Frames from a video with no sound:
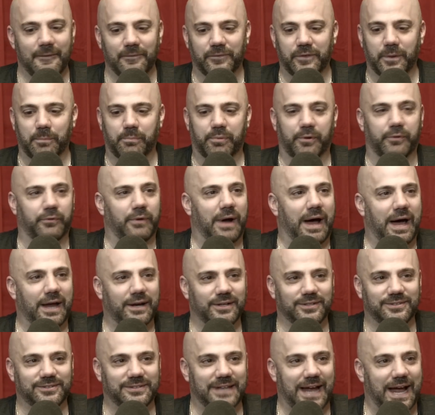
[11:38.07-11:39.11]
The
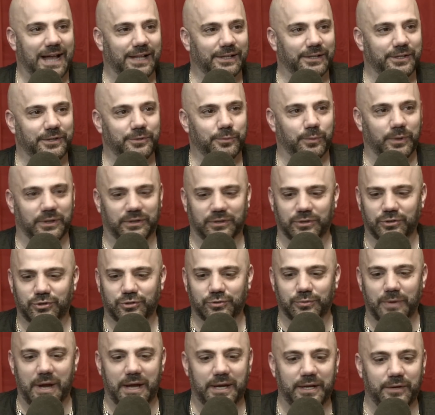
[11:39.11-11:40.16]
burrata salad with the
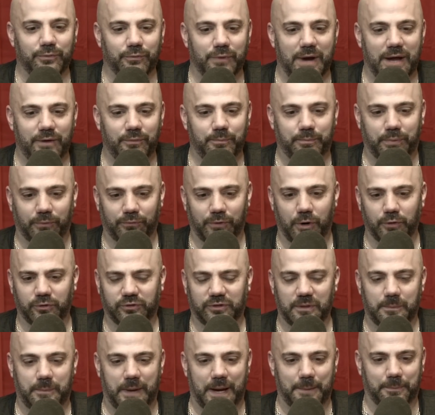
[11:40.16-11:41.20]
shredded red
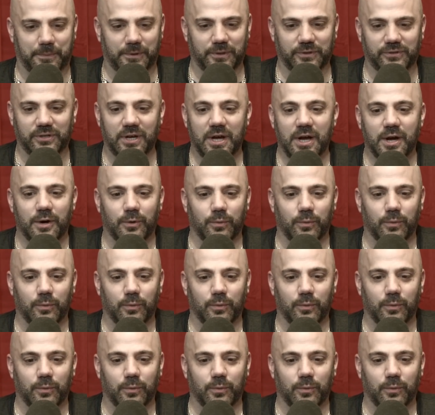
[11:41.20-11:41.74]
roasted peppers.